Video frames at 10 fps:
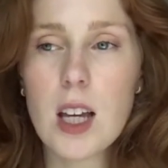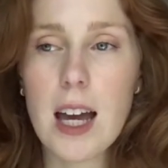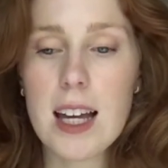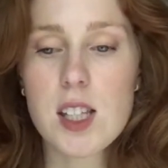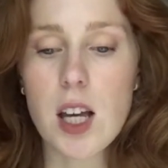
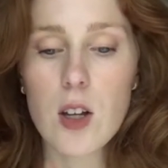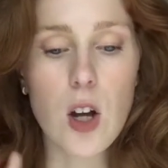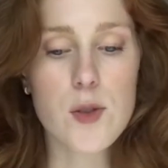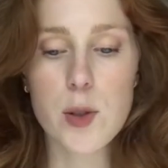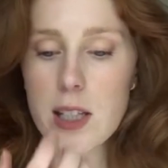as
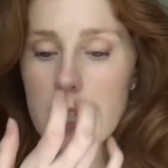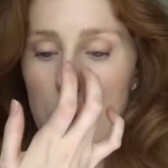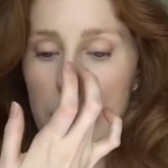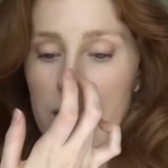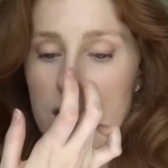obviously
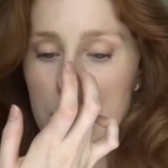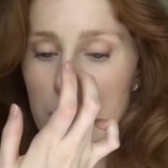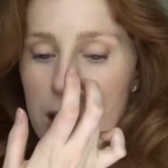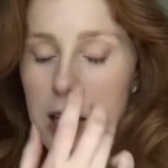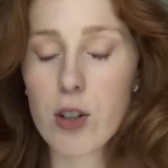we're in
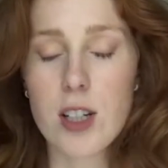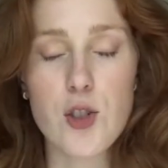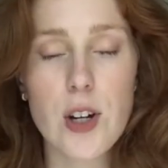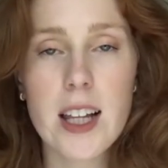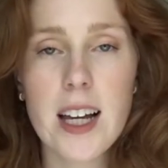spring here in
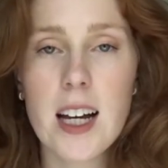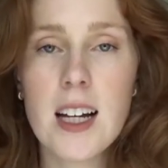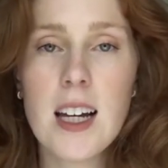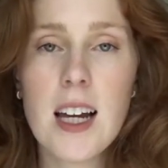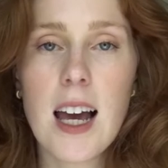Australia
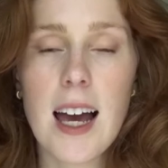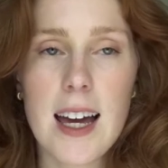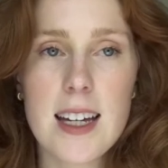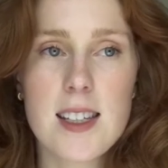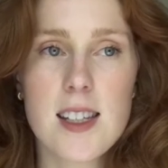
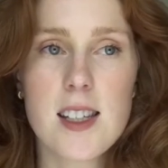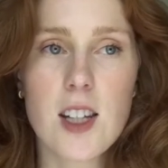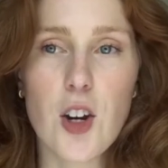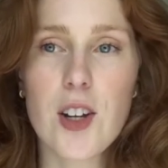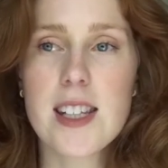and
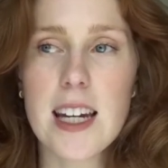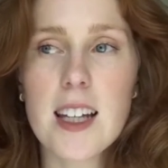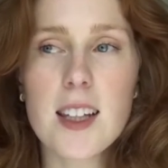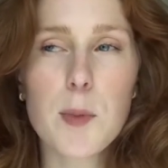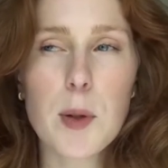you know, it's getting
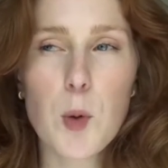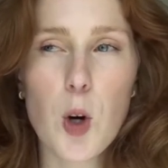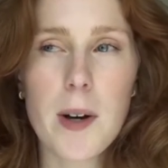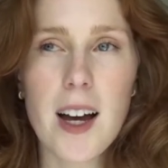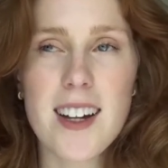a little bit
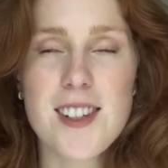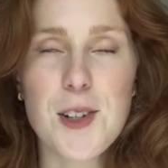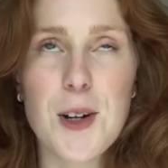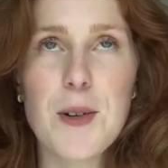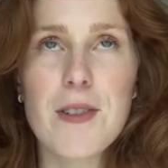warmer, and
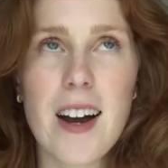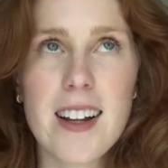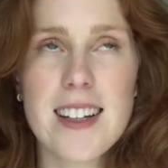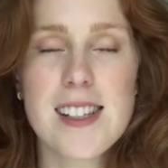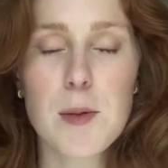so
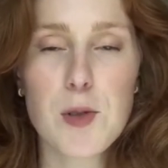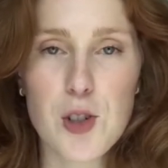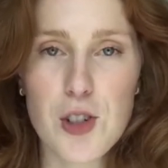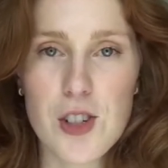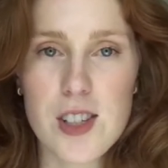finally some
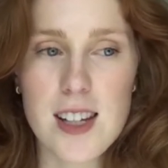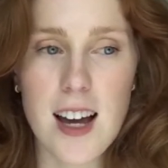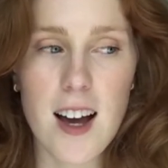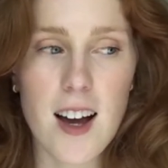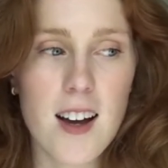shoes
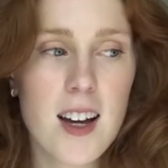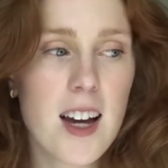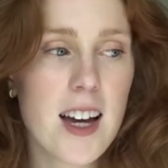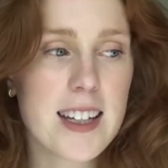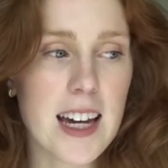are
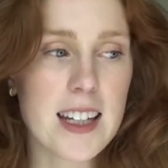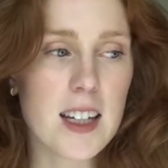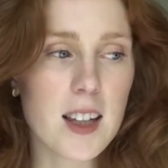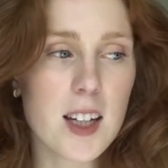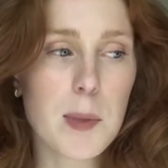getting
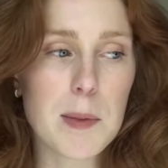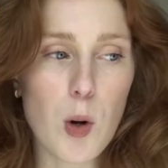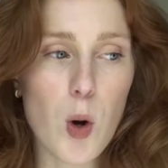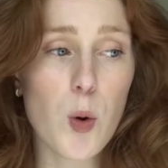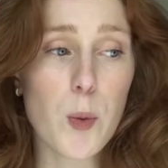a little bit
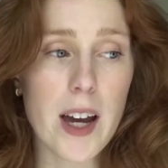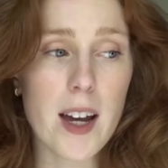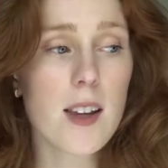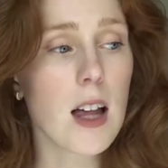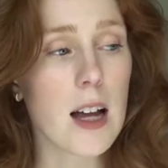more
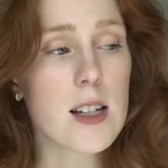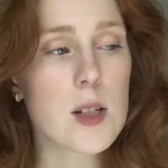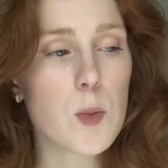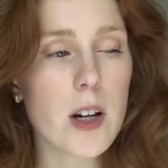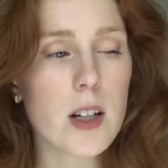wear. I
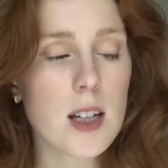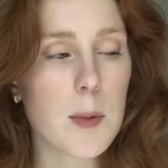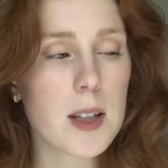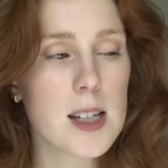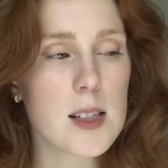did wear a
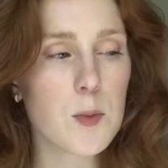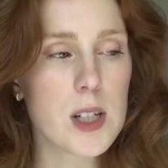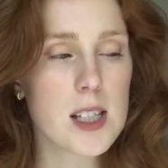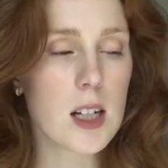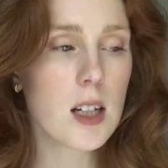couple of these in
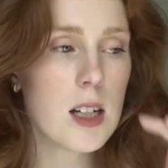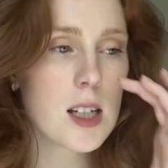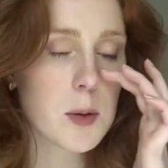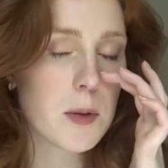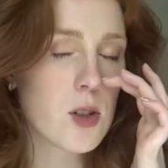winter,
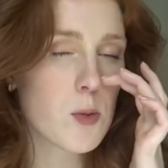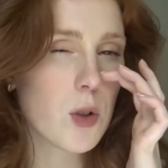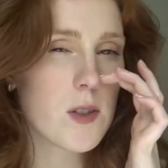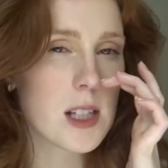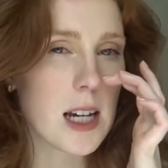so you
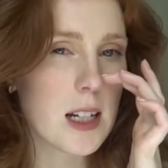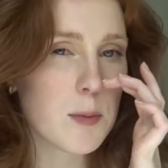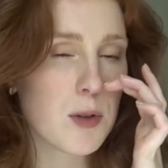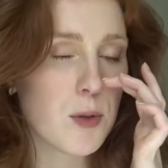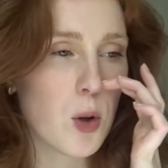would have seen
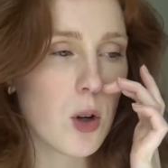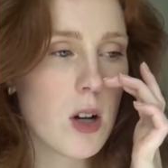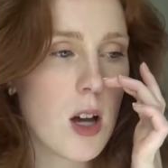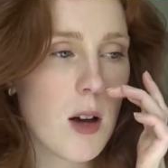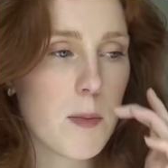
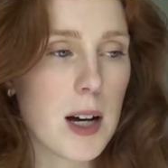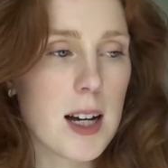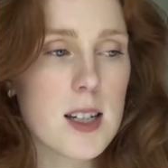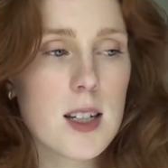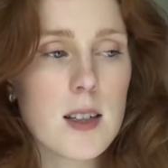before,
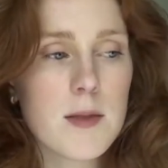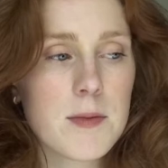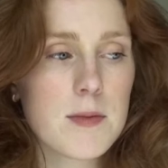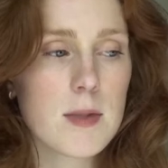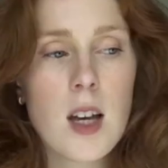but,
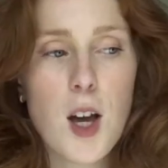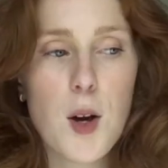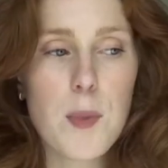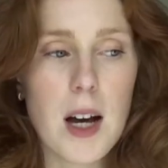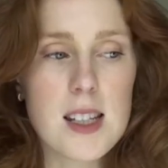
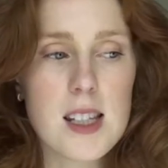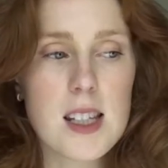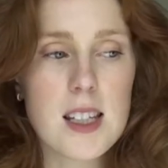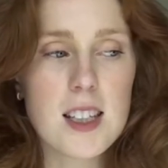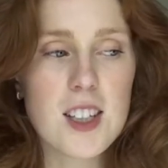
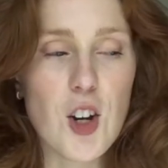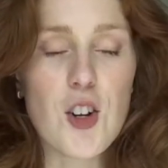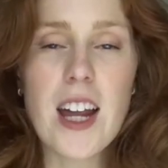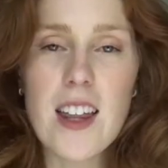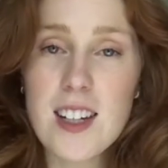but you know,
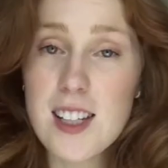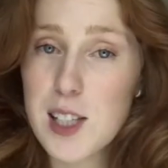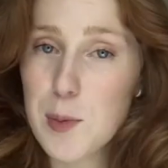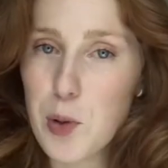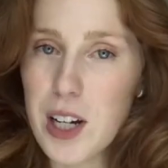now that
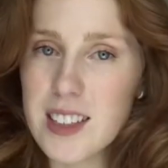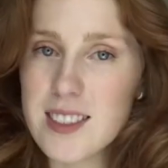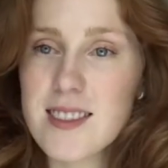it's spring,